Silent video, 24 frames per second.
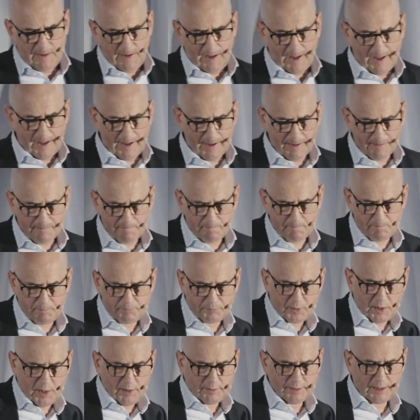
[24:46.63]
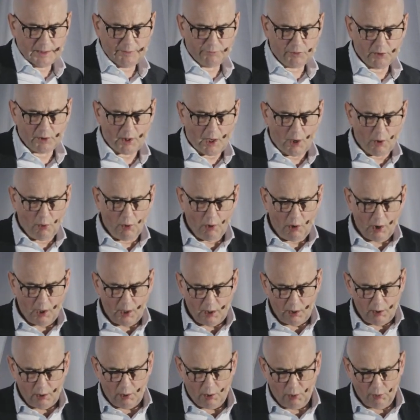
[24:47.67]
Then you've got
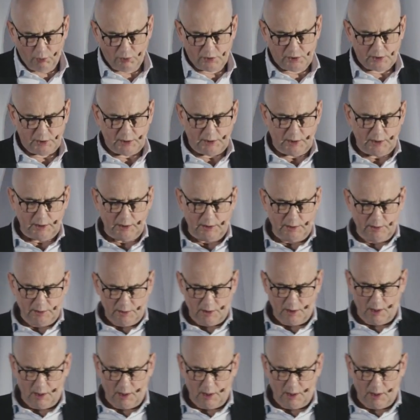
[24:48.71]
OT,